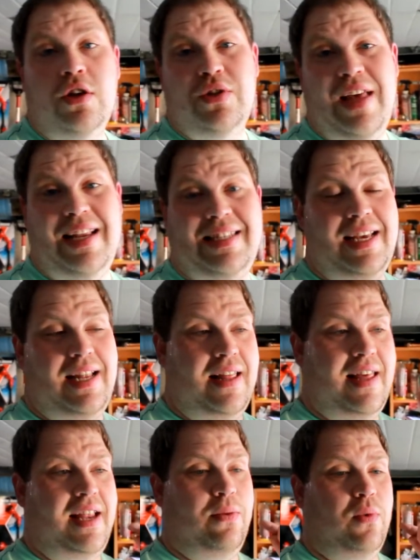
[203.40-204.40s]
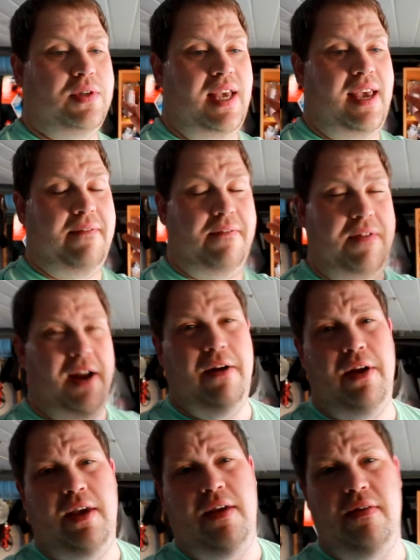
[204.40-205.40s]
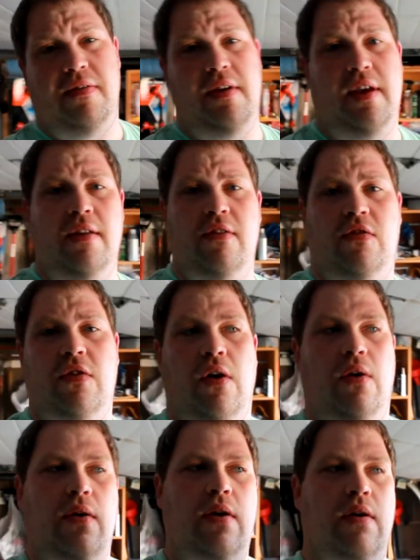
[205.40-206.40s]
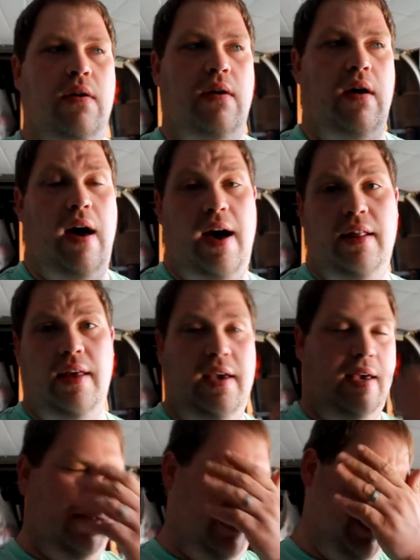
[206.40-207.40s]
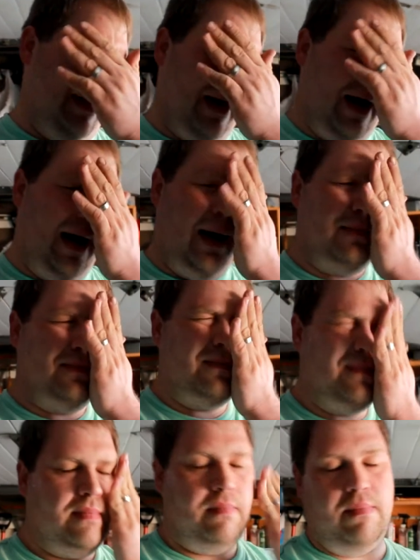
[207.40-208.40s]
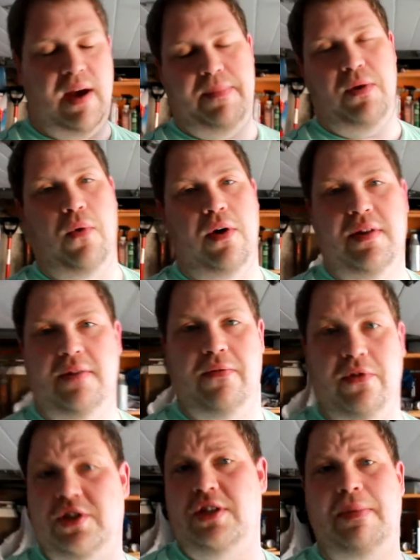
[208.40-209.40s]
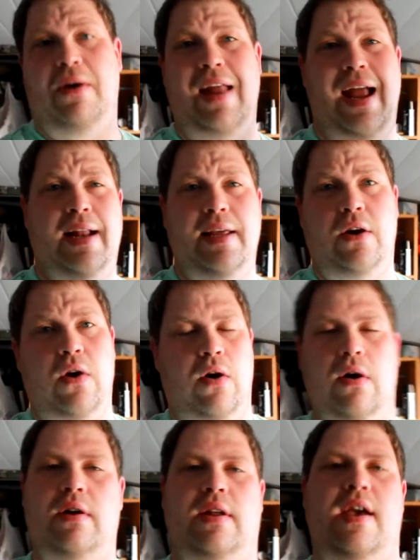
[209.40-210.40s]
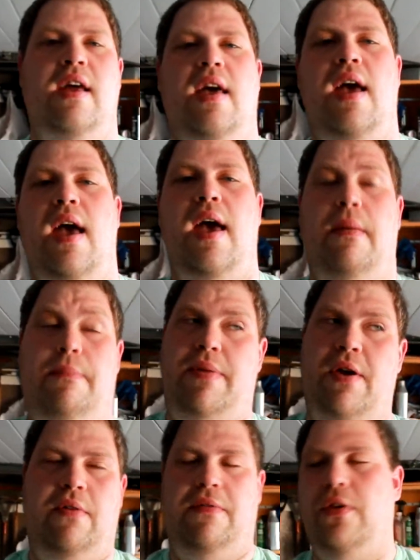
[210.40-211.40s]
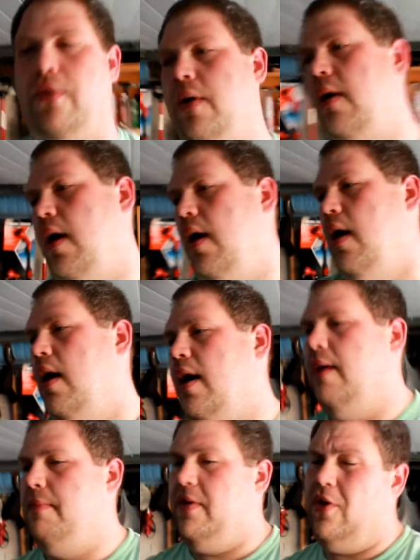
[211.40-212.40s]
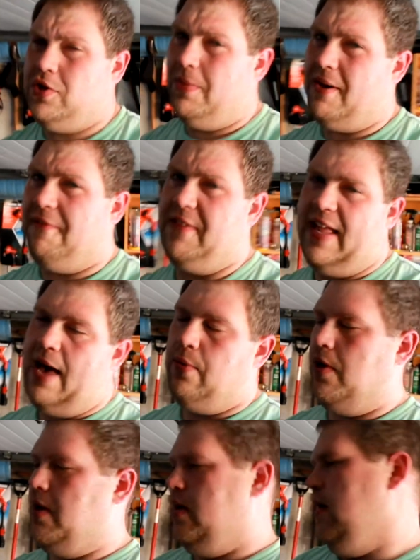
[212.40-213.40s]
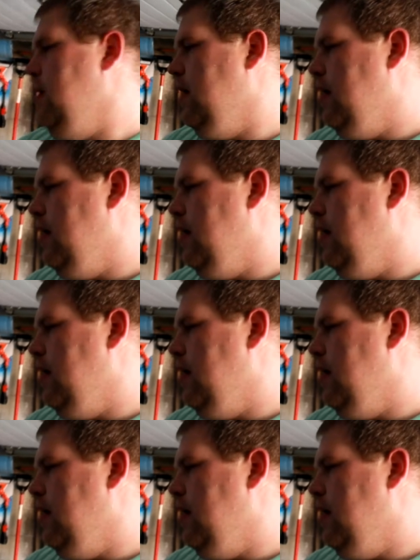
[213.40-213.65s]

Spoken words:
So that is it. That was a very easy install. I like it. Might be worth it for just about any car to get better view. They also make a flat one,